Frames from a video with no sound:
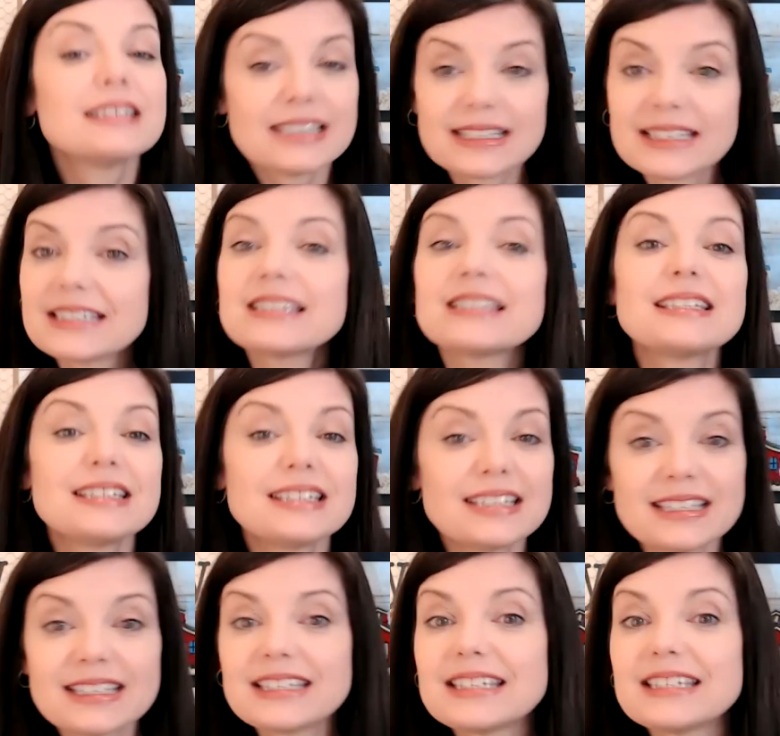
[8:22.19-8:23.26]

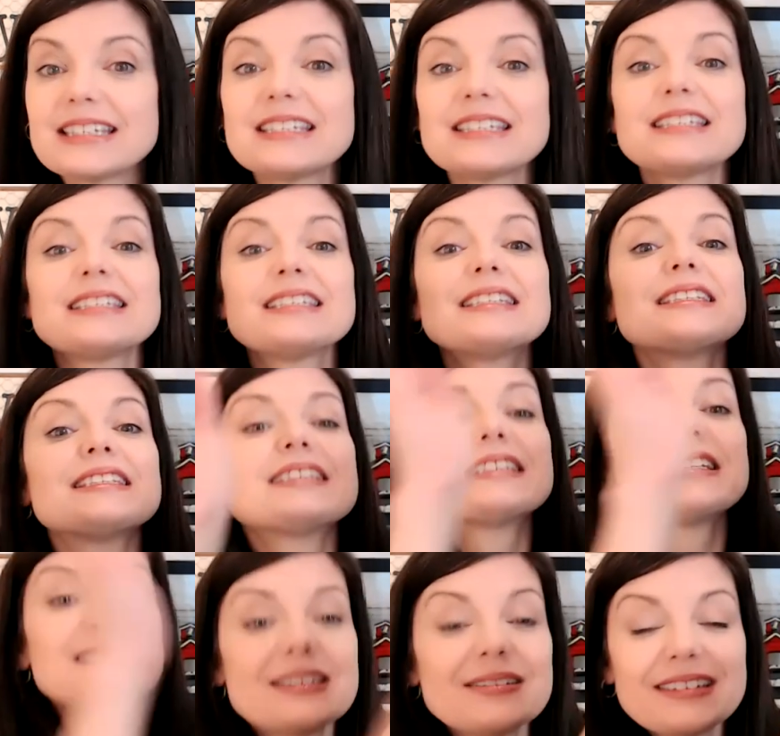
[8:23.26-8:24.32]

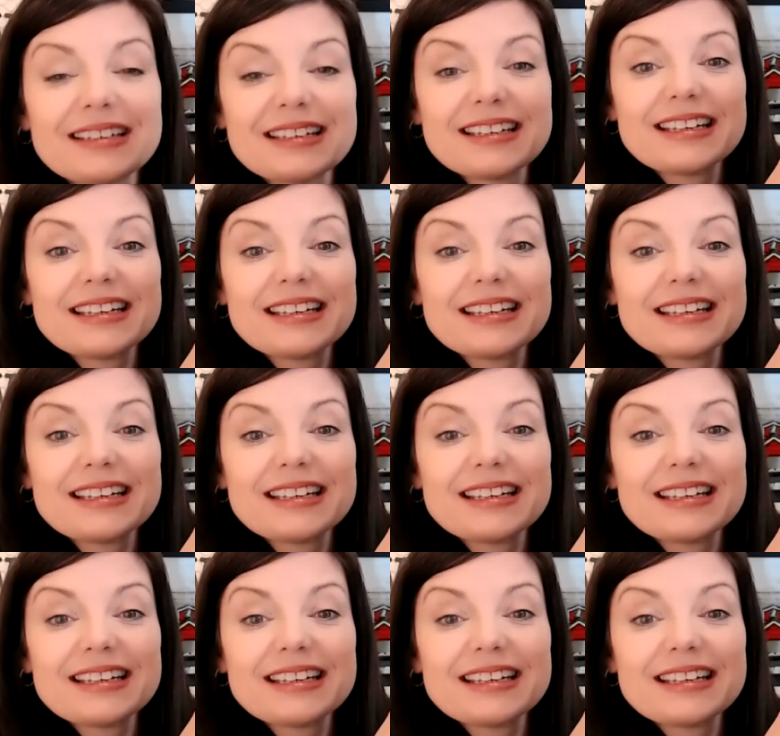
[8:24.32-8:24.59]
Zzz,